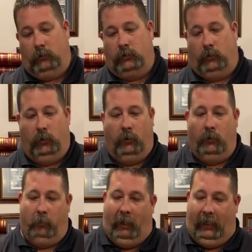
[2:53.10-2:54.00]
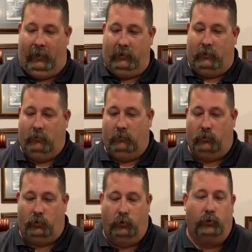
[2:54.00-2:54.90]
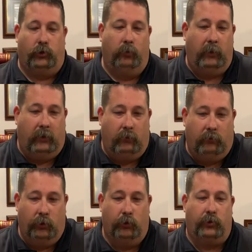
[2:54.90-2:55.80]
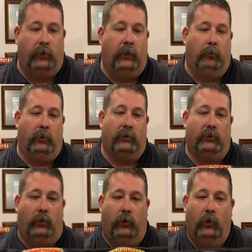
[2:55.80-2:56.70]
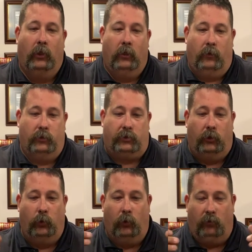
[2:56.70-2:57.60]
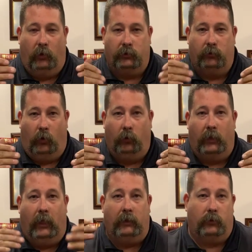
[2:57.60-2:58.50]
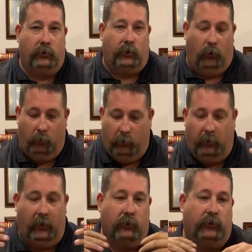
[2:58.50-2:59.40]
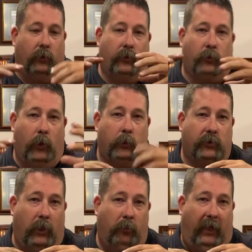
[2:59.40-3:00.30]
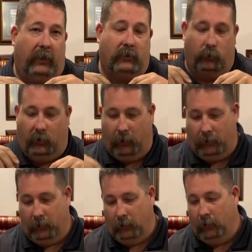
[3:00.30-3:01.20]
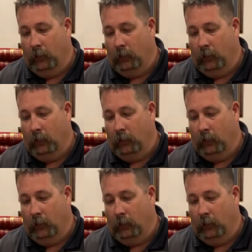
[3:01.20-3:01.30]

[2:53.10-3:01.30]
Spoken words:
So the bags, you should be used to them because they're just a newer version of what we got. They're just a little bit bigger so that the rope's not packed so tight in it.